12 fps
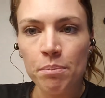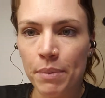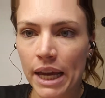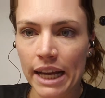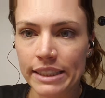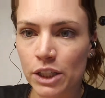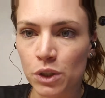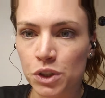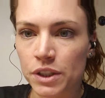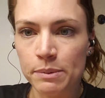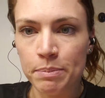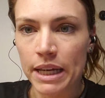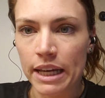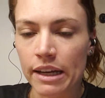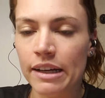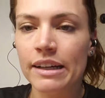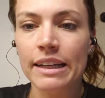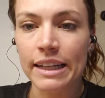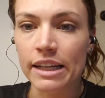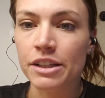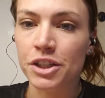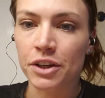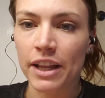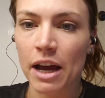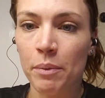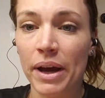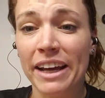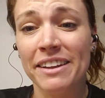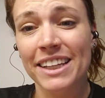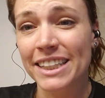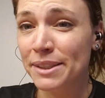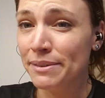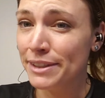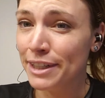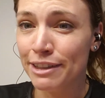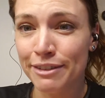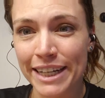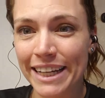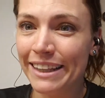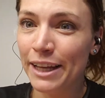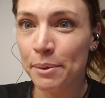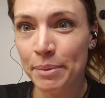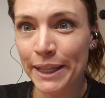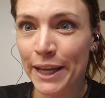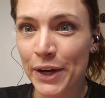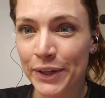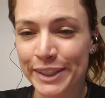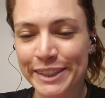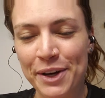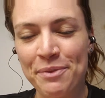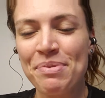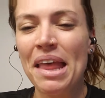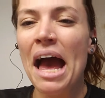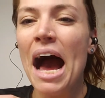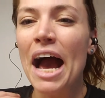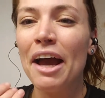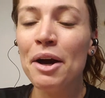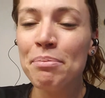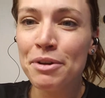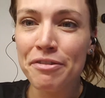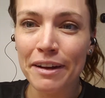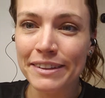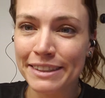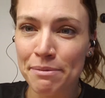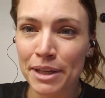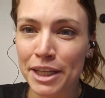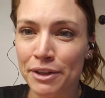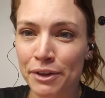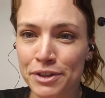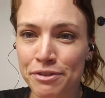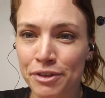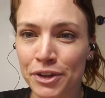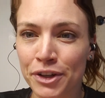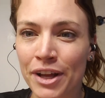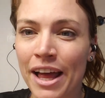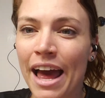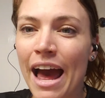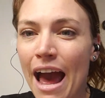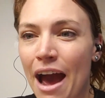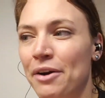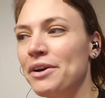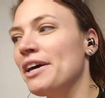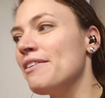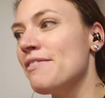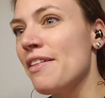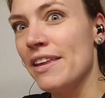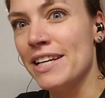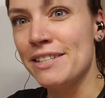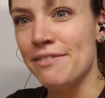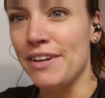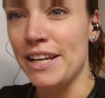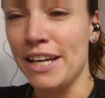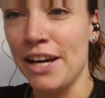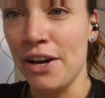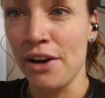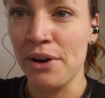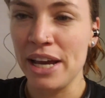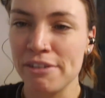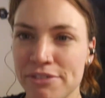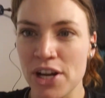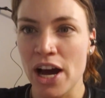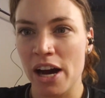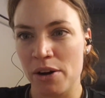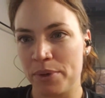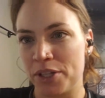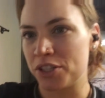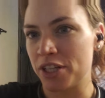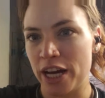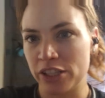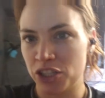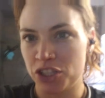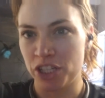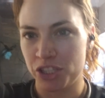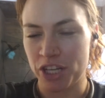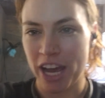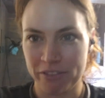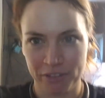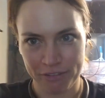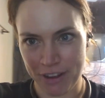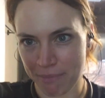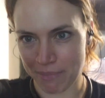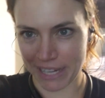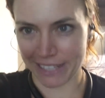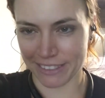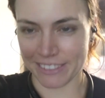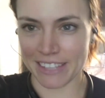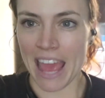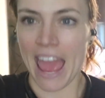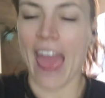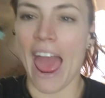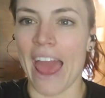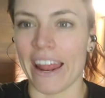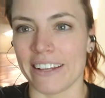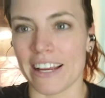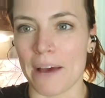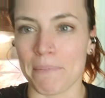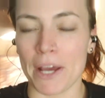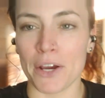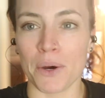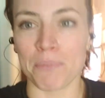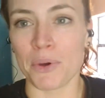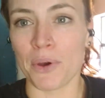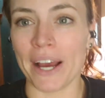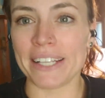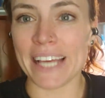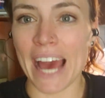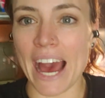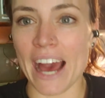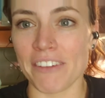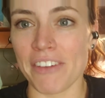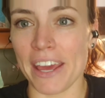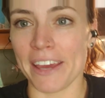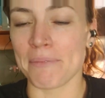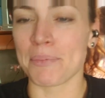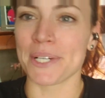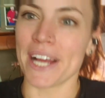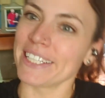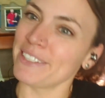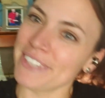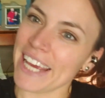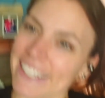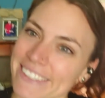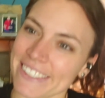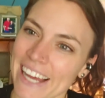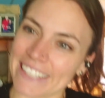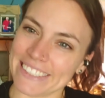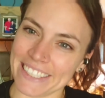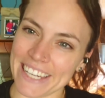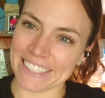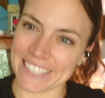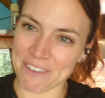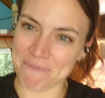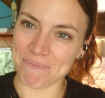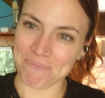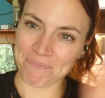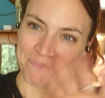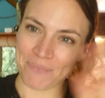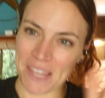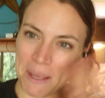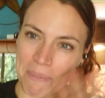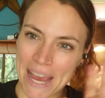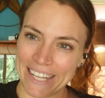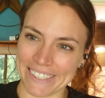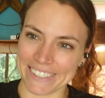because it'll just be easier that way. And this one's already a little bit long. So I hope you found something useful out of this video. If not, we just got to chit chat for 5 minutes. And I hope you guys have a productive day. I'll see you next time. Bye.